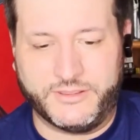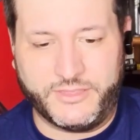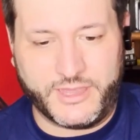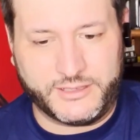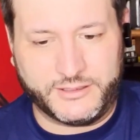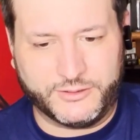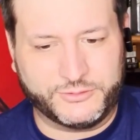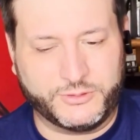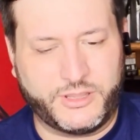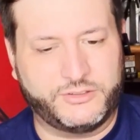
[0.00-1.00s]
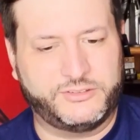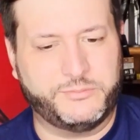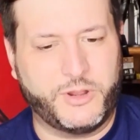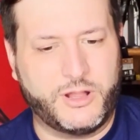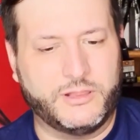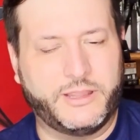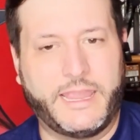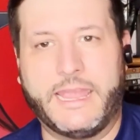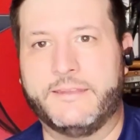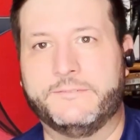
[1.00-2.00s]
then, there's only a small
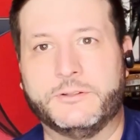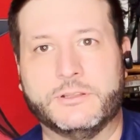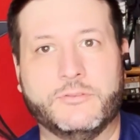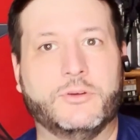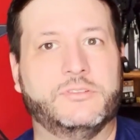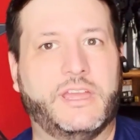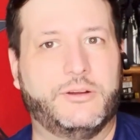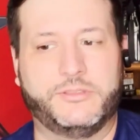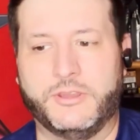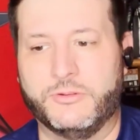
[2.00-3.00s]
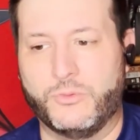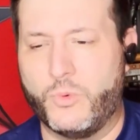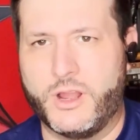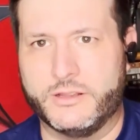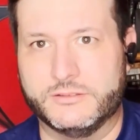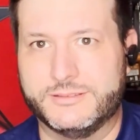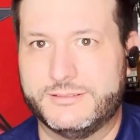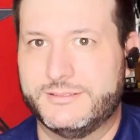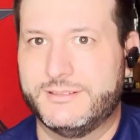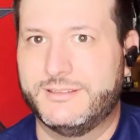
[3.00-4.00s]
handful of those out there in the wild.
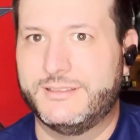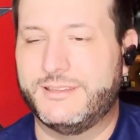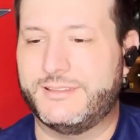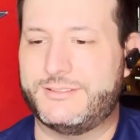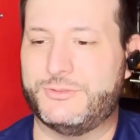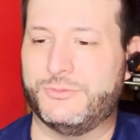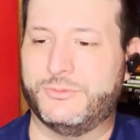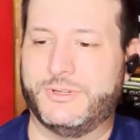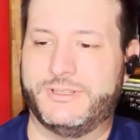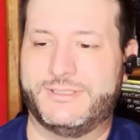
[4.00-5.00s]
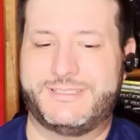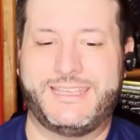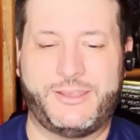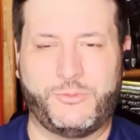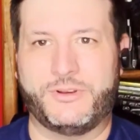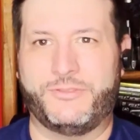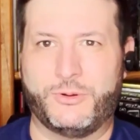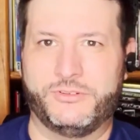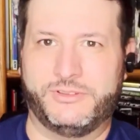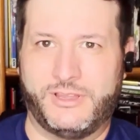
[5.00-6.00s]
to take one of
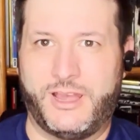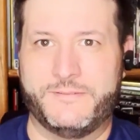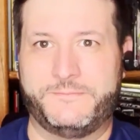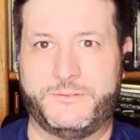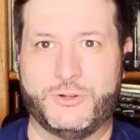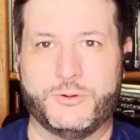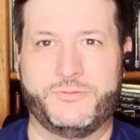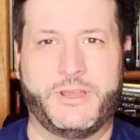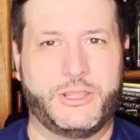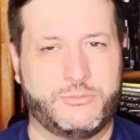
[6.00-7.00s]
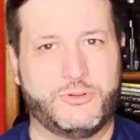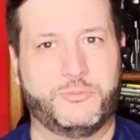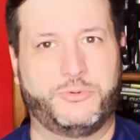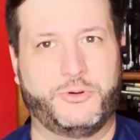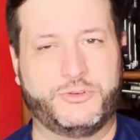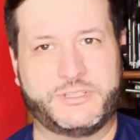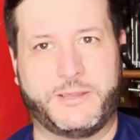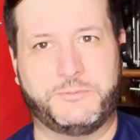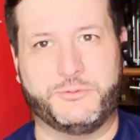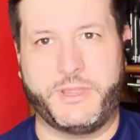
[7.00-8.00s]
those off your valuable prototype
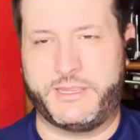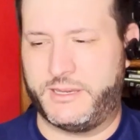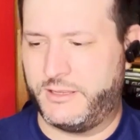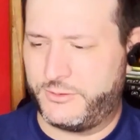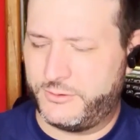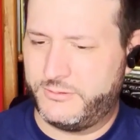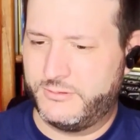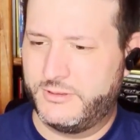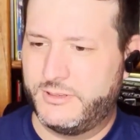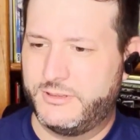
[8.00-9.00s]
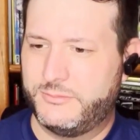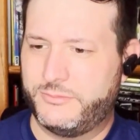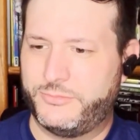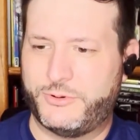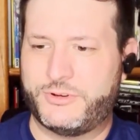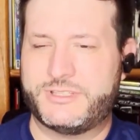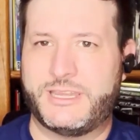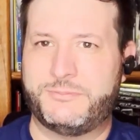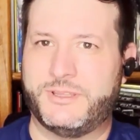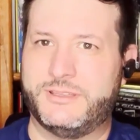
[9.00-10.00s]
to make another
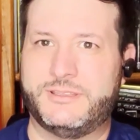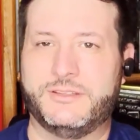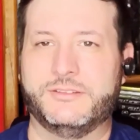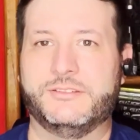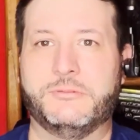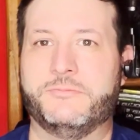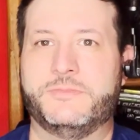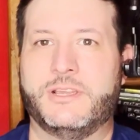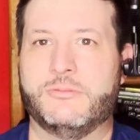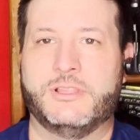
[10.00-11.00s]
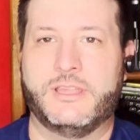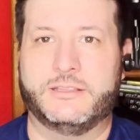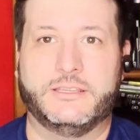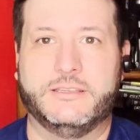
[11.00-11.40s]
prototype, it doesn't seem terribly likely.